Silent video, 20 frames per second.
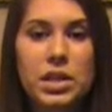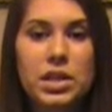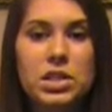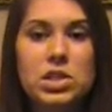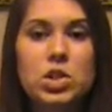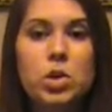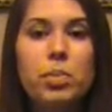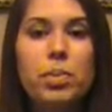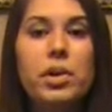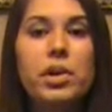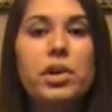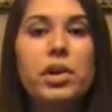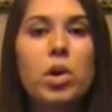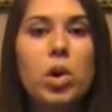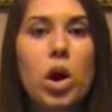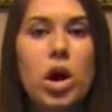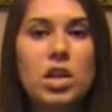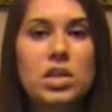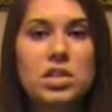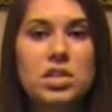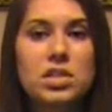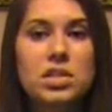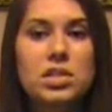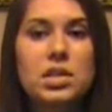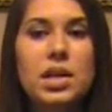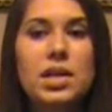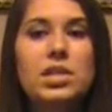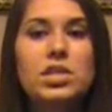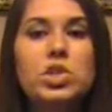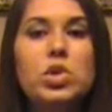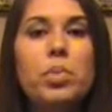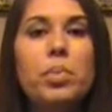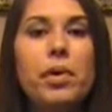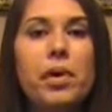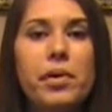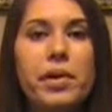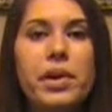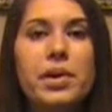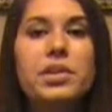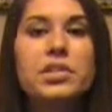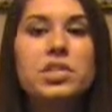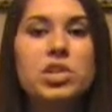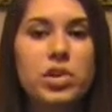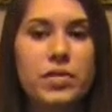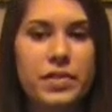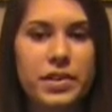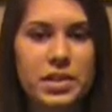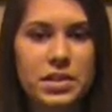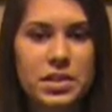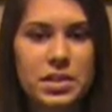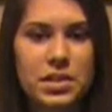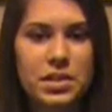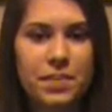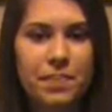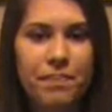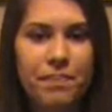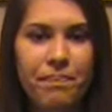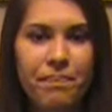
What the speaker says: superior costs, and superior service.